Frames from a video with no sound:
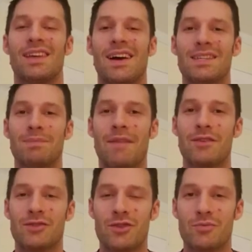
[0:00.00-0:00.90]
Hey guys, Matt
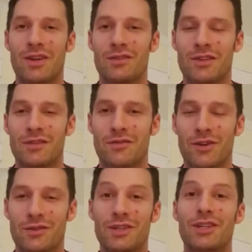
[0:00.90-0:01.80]
Fisher with the Brandon Ritter
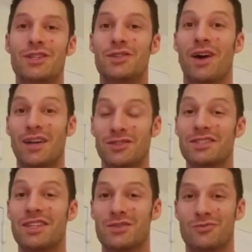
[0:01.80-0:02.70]
for you. So I
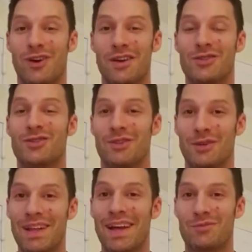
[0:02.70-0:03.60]
just did some running, so I'm a
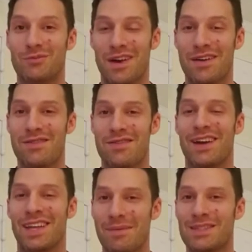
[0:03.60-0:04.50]
little bit out of breath.
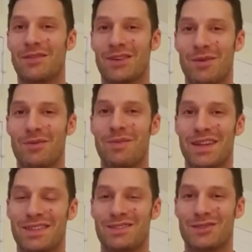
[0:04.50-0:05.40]
I gave myself a couple
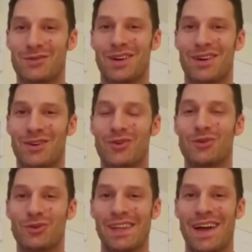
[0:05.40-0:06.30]
minutes to
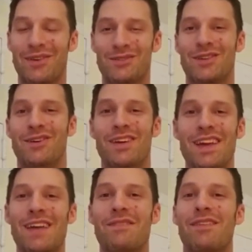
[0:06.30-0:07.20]
cool down. So
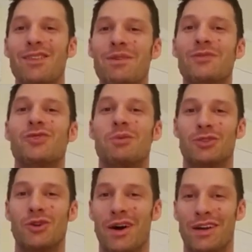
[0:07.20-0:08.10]
if I have a little bit of trouble
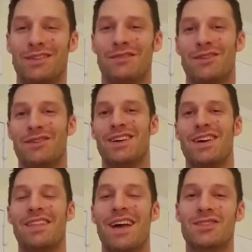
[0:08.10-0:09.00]
talking at first,
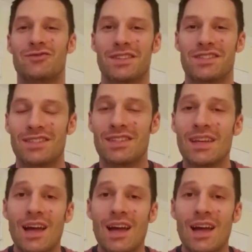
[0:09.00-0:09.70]
that's the reason.